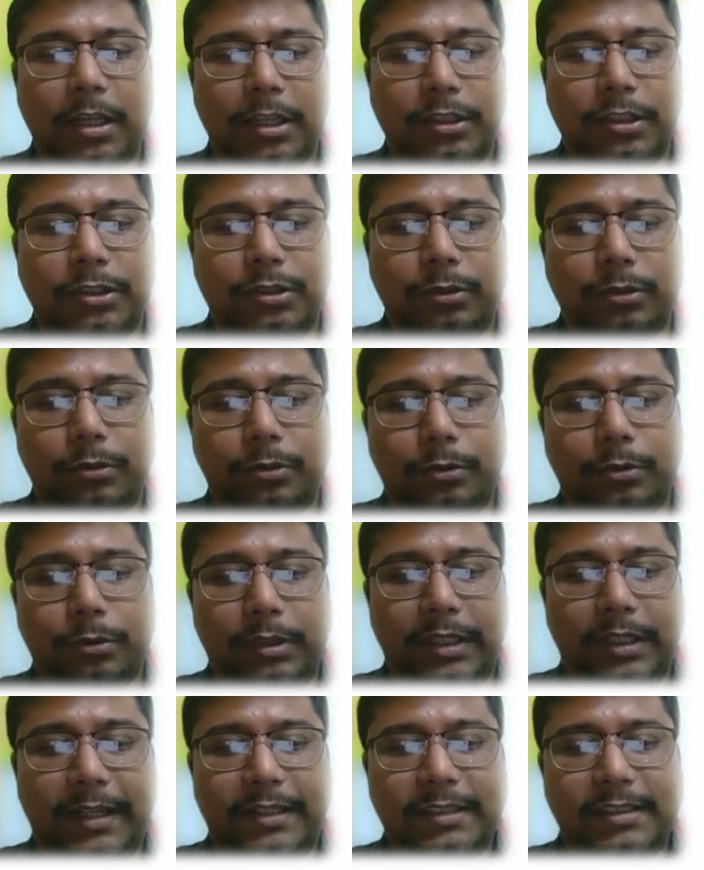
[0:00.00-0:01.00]
So
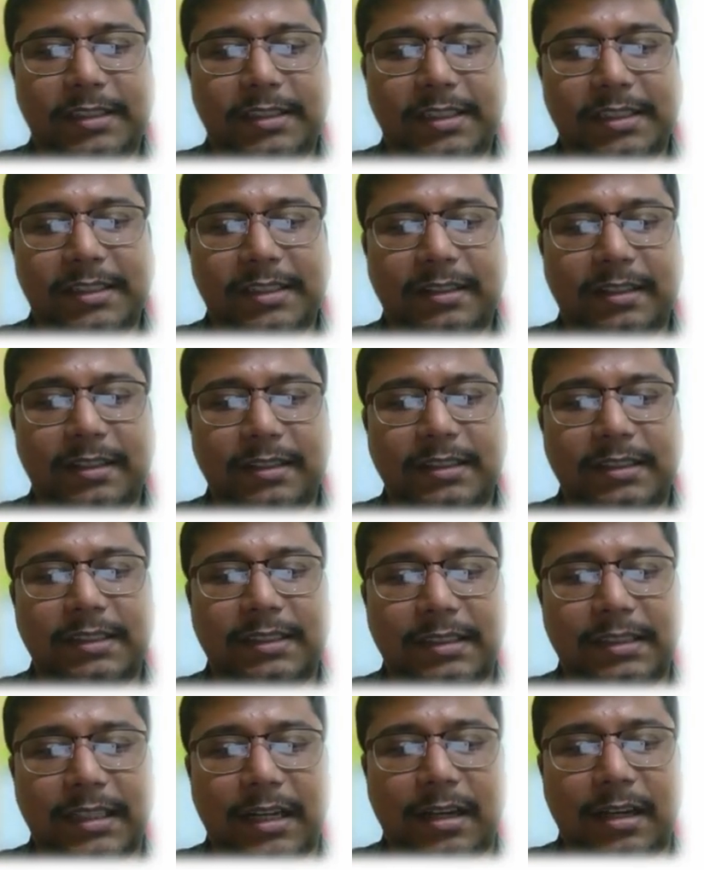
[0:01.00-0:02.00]
let us
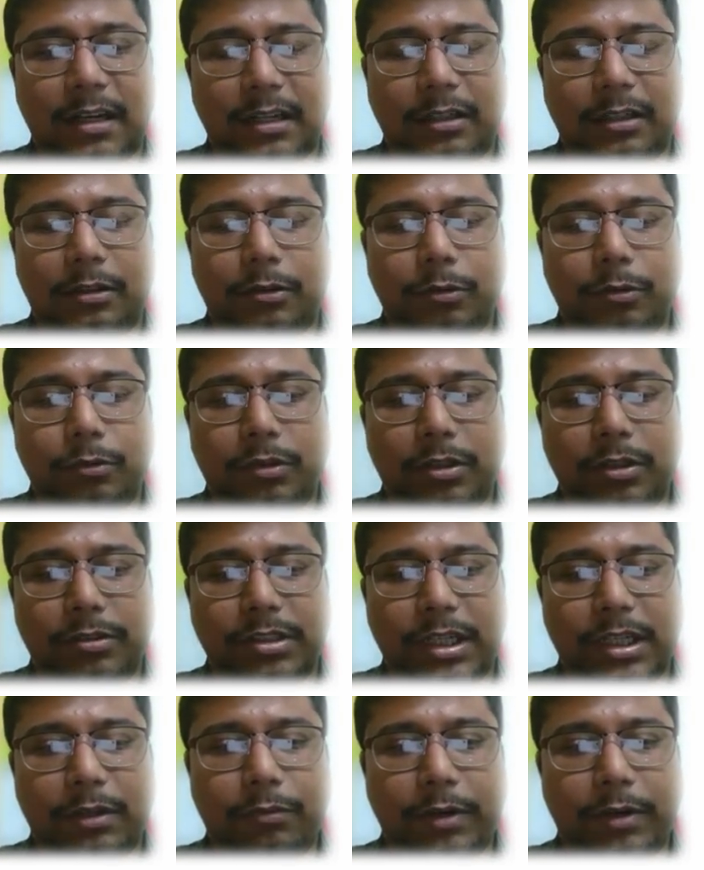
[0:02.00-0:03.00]
discuss the
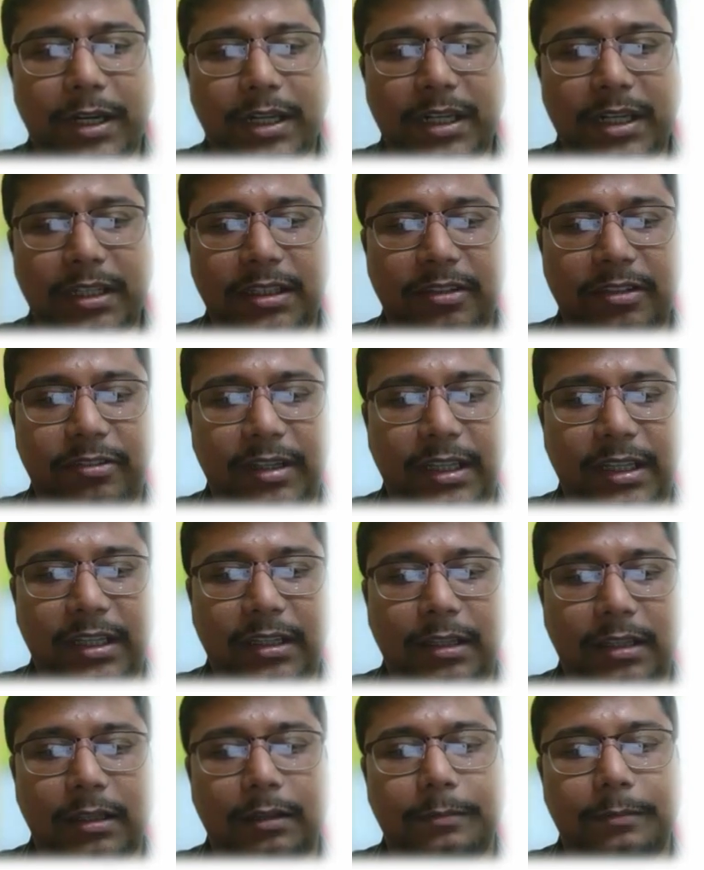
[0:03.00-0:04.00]

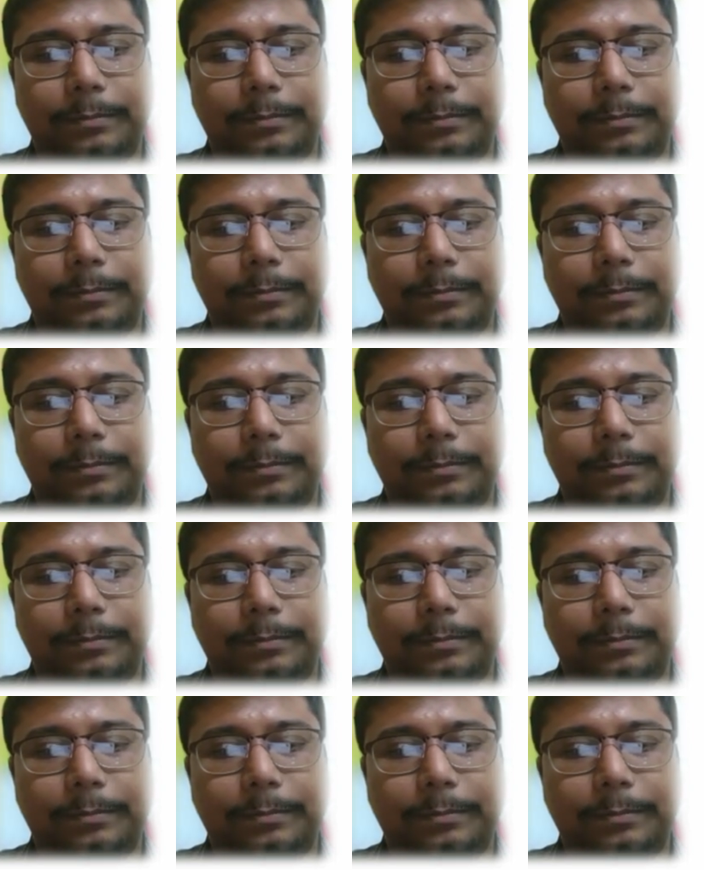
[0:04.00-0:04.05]
2023